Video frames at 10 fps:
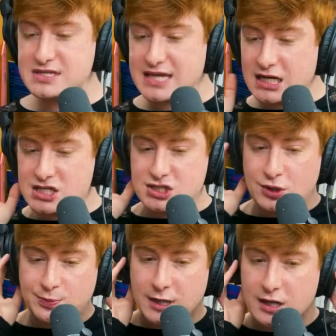like
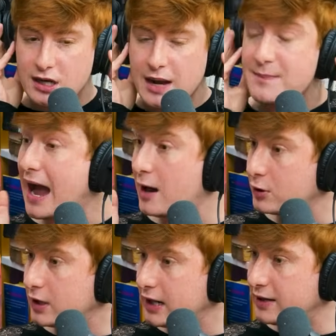super
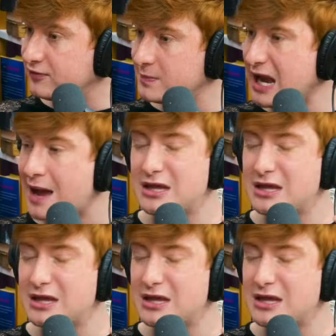empowering for me. I mean,